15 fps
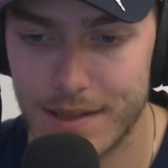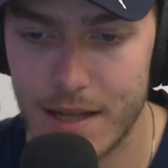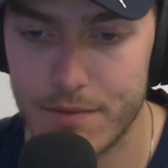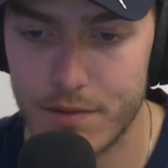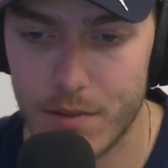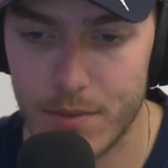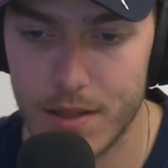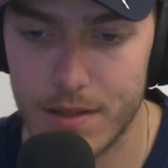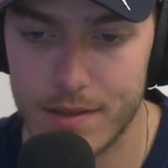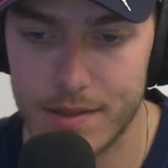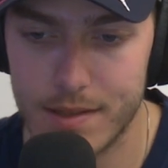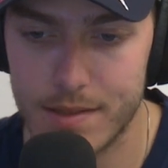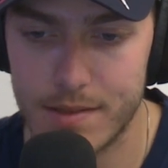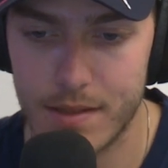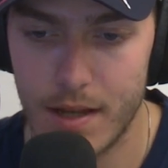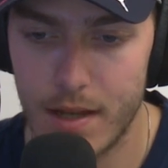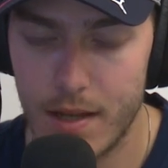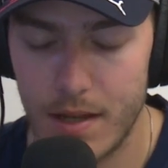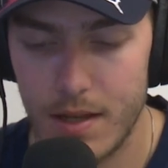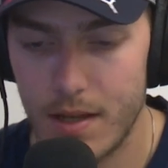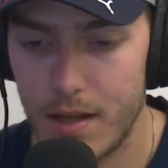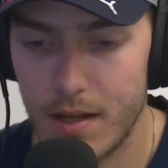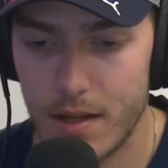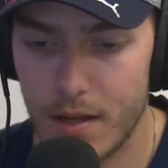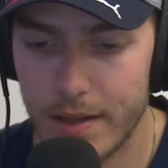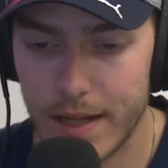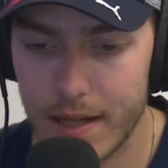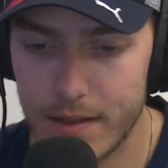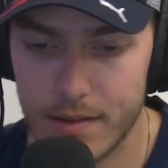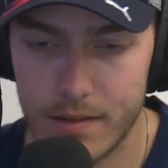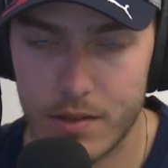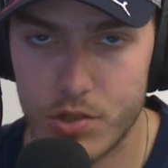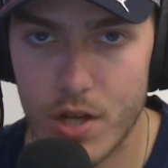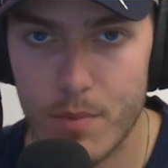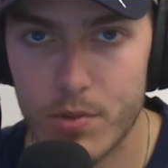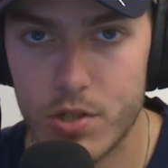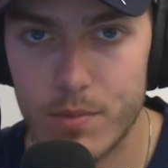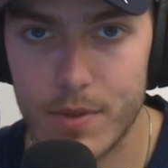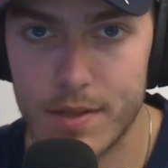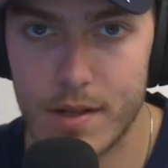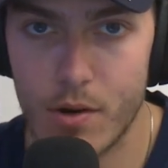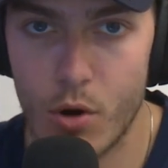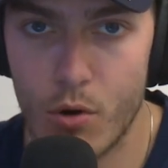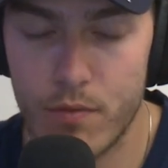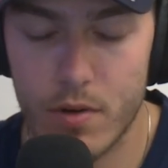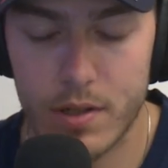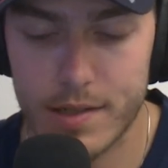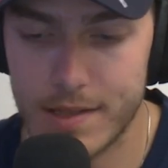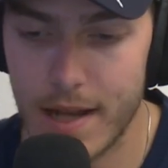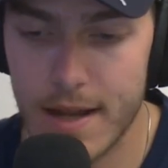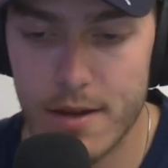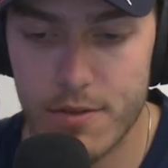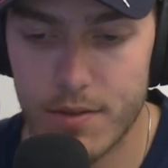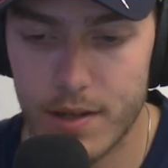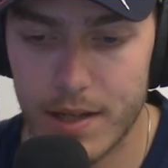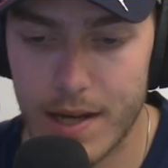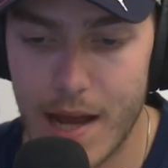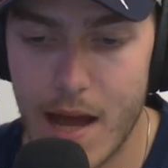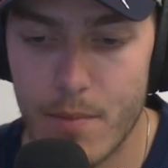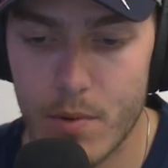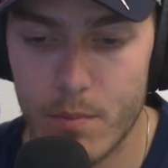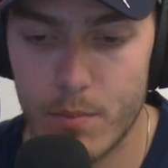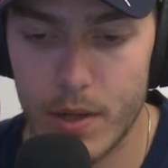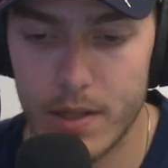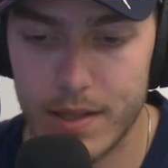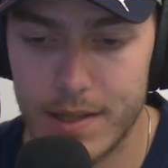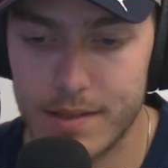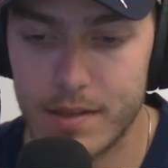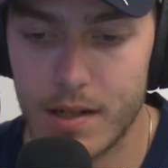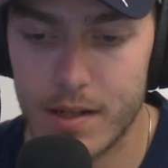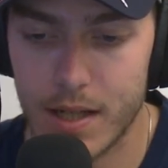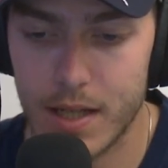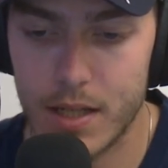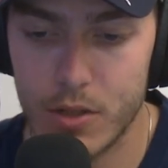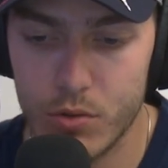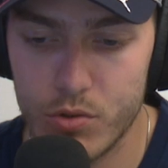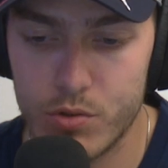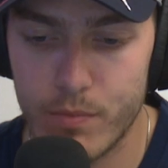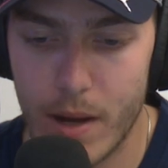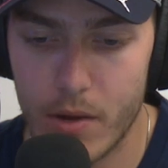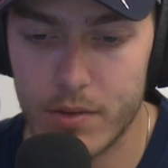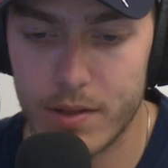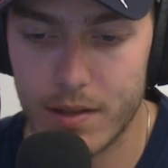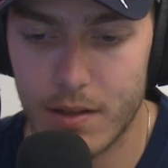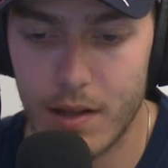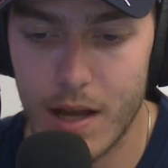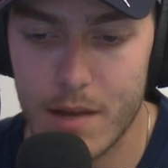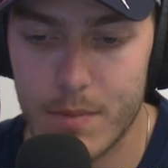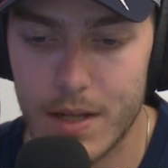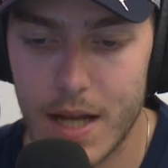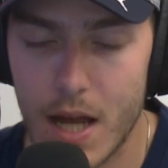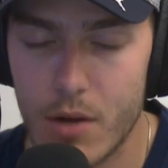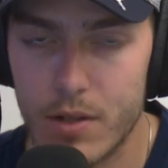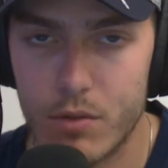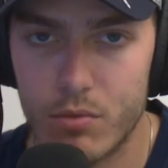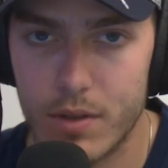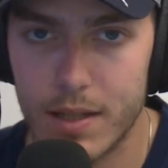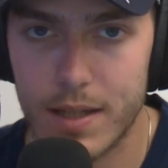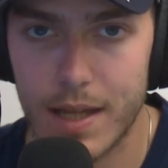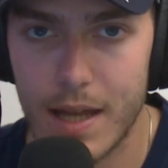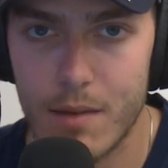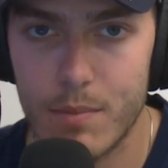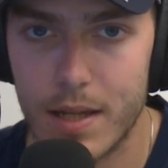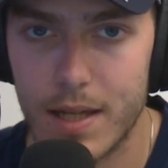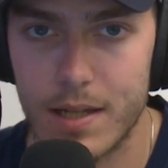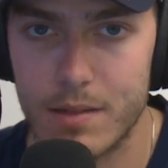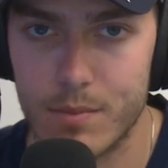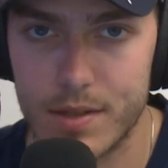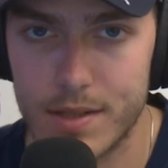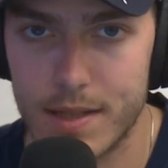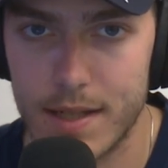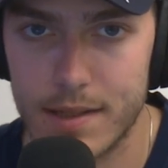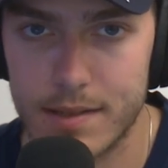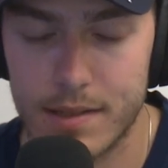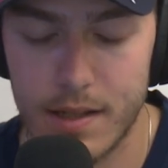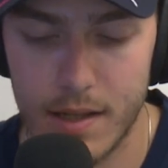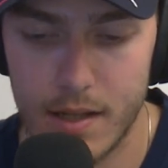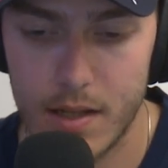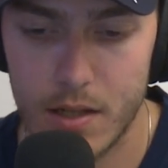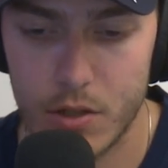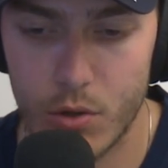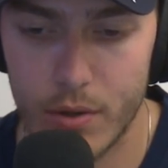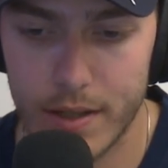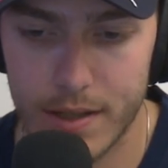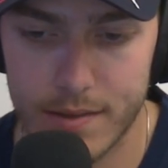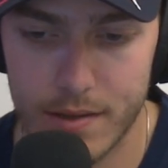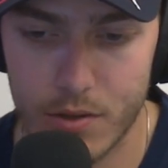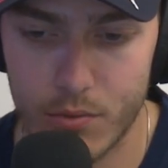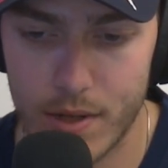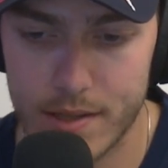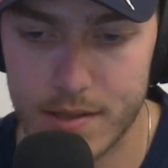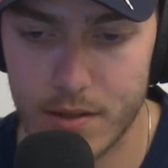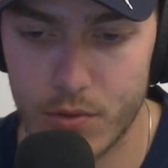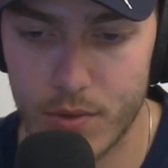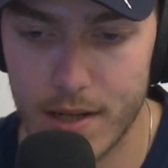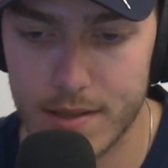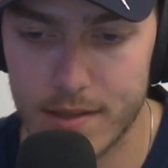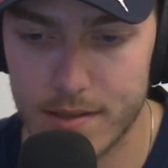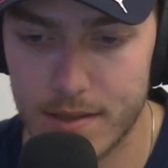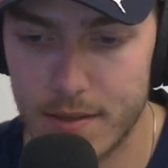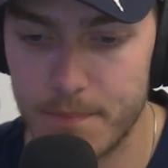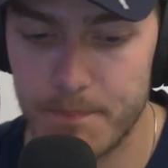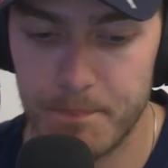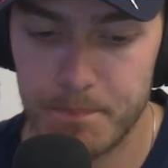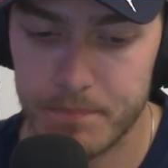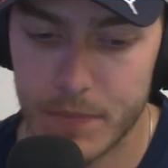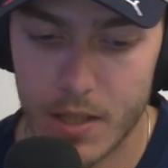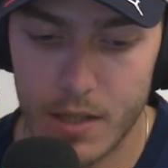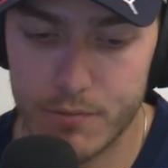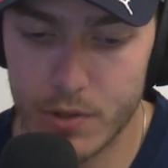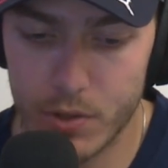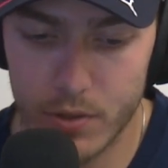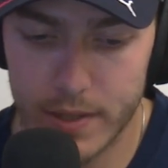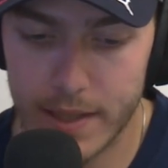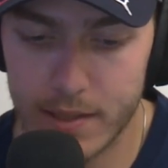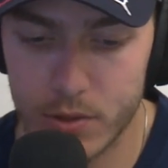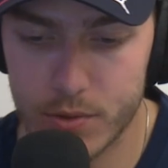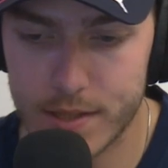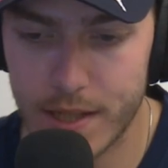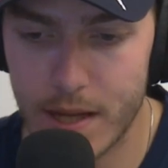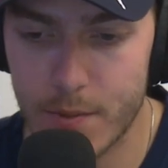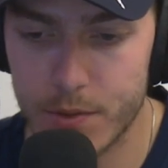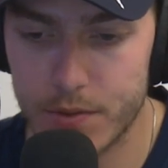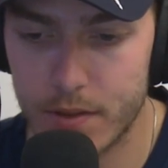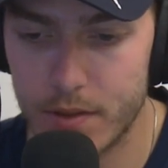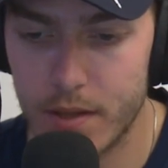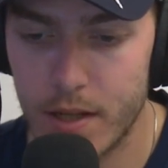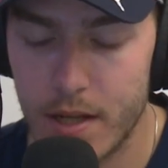left, this is, again, the championship isn't over because anything can happen, but he's got a huge mountain to climb, and now he really can't make any mistakes going into the rest of the races. And if you look at Lewis Hamilton,